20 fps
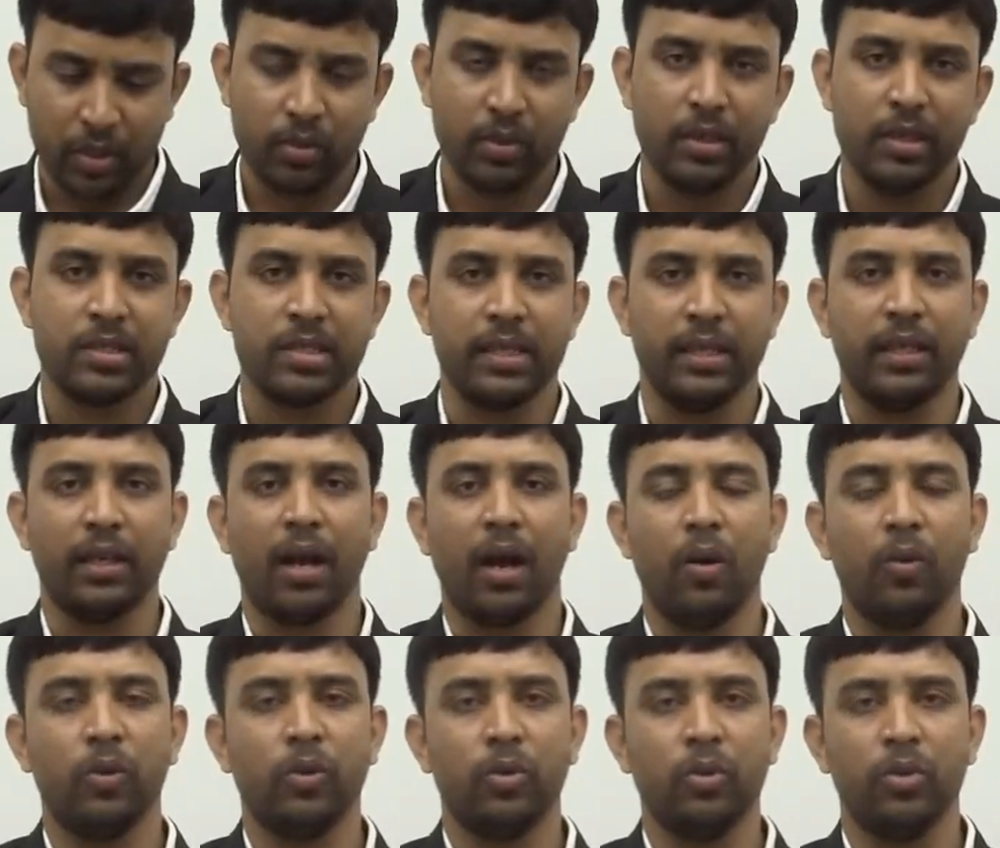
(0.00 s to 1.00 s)
we'll see
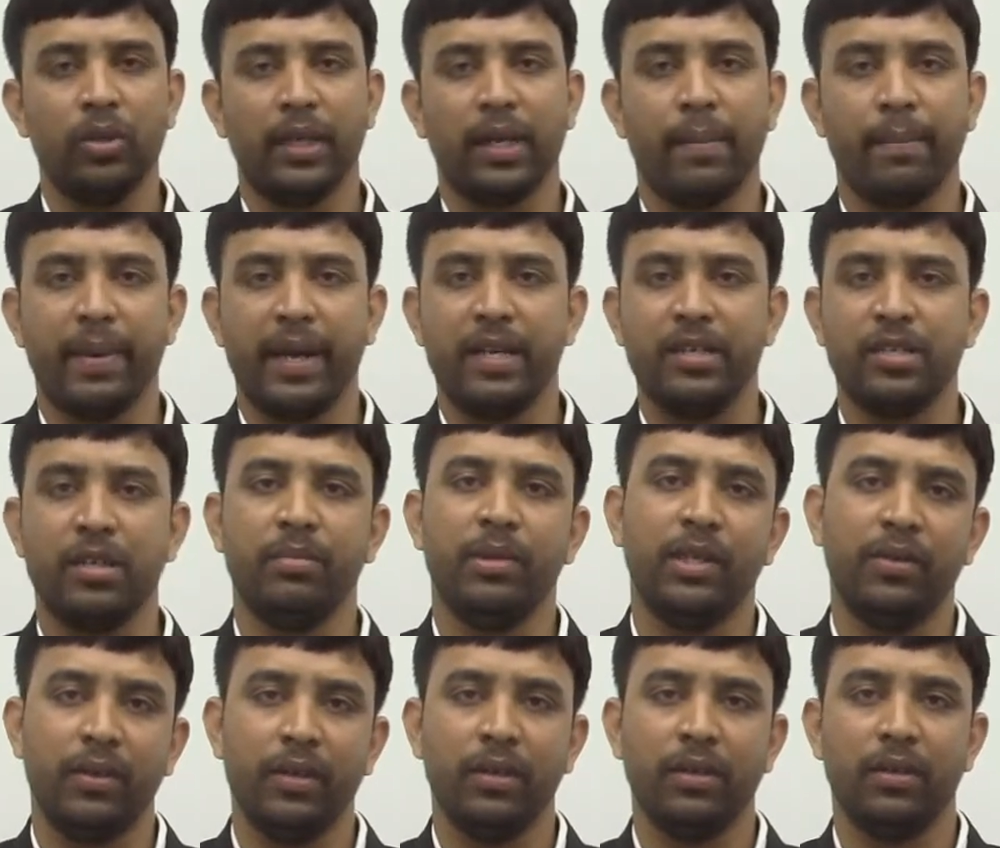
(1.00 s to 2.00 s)
how to do the comparison
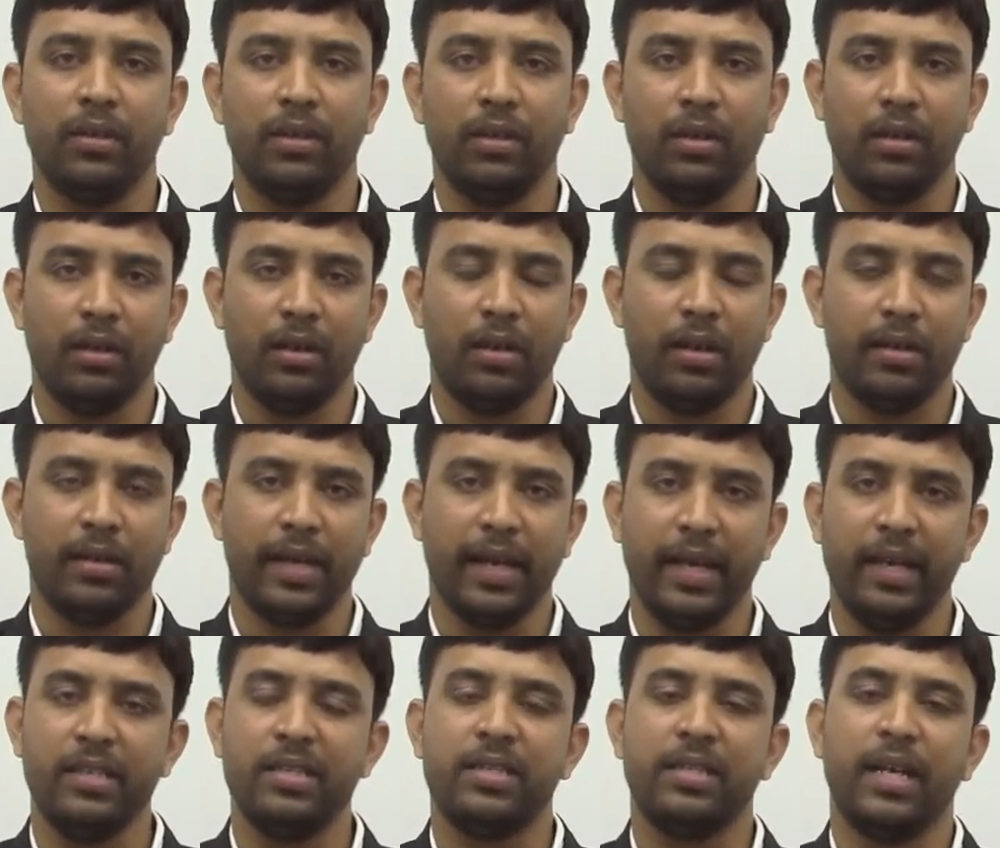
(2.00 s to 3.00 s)
between the
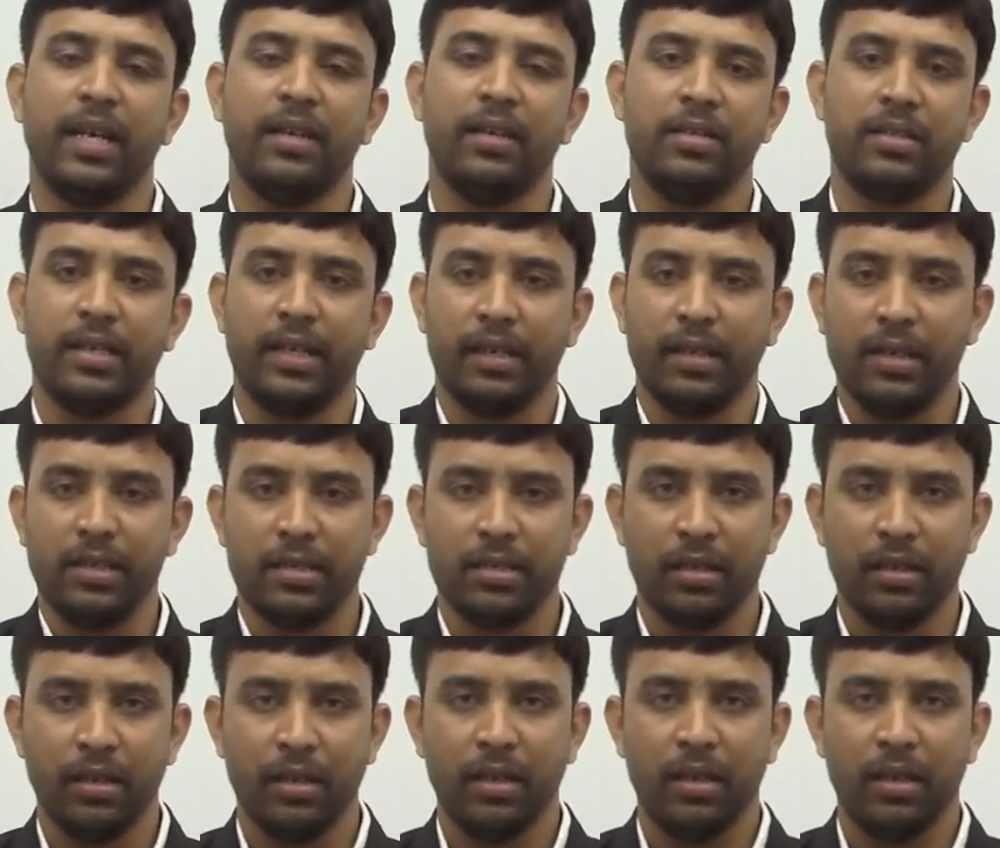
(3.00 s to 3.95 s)
air standard cycles,